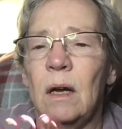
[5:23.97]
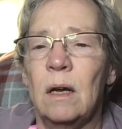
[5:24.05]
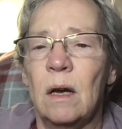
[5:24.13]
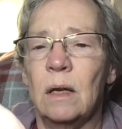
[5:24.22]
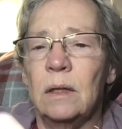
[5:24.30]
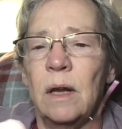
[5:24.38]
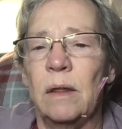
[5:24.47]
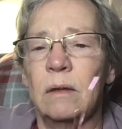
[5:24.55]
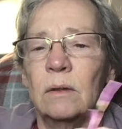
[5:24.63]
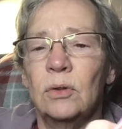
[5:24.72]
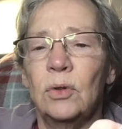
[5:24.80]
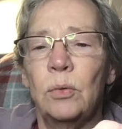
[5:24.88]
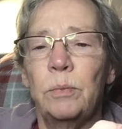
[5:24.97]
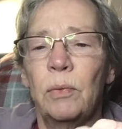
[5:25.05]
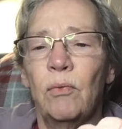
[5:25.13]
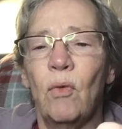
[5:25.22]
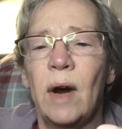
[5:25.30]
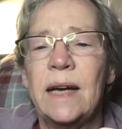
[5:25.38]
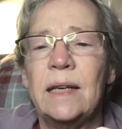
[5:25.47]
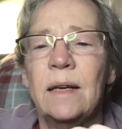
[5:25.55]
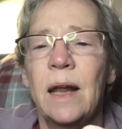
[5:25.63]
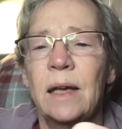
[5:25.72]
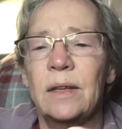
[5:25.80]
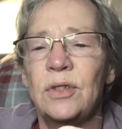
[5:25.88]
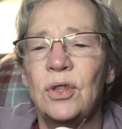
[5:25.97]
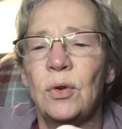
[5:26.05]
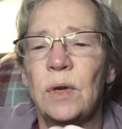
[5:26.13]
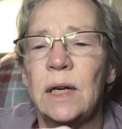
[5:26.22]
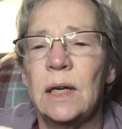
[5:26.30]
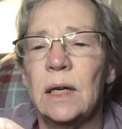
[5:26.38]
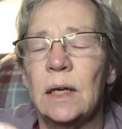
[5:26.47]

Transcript: Another loop right next to it.